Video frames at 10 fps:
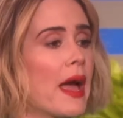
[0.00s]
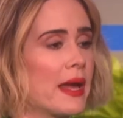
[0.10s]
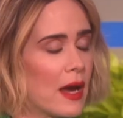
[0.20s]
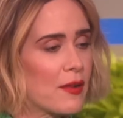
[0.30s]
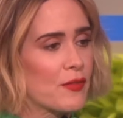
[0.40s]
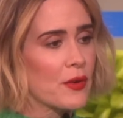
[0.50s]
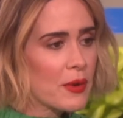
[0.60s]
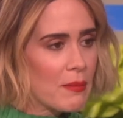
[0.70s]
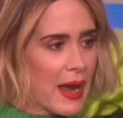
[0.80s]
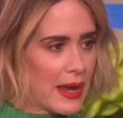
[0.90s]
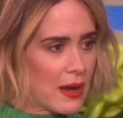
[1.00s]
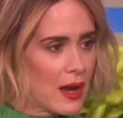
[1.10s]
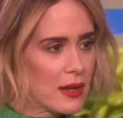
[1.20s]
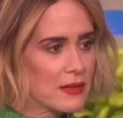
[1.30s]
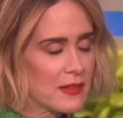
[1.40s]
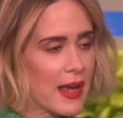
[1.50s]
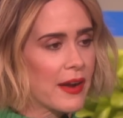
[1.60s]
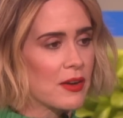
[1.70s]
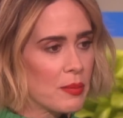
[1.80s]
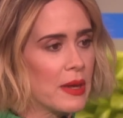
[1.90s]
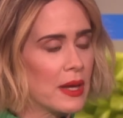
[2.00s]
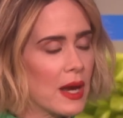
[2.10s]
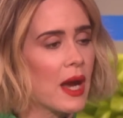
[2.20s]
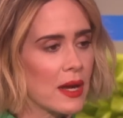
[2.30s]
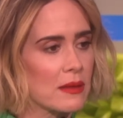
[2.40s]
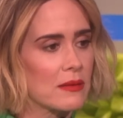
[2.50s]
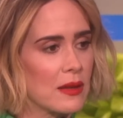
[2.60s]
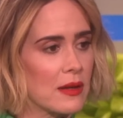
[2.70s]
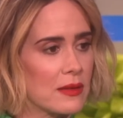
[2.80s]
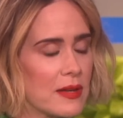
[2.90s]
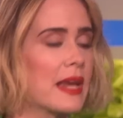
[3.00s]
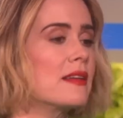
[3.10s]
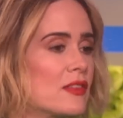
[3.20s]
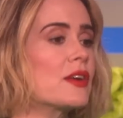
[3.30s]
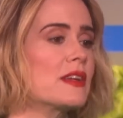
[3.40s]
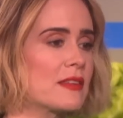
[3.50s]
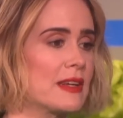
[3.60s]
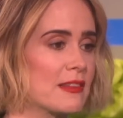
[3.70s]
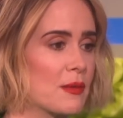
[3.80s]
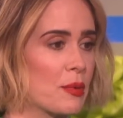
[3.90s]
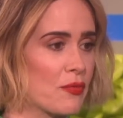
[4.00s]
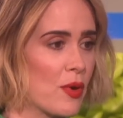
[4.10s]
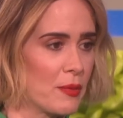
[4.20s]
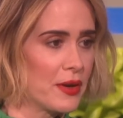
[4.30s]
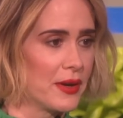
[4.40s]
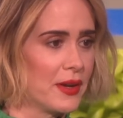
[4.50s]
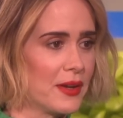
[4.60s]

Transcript: my uh, further my uh, desire hilarious. to be. Uh, uh, taken seriously as a performer.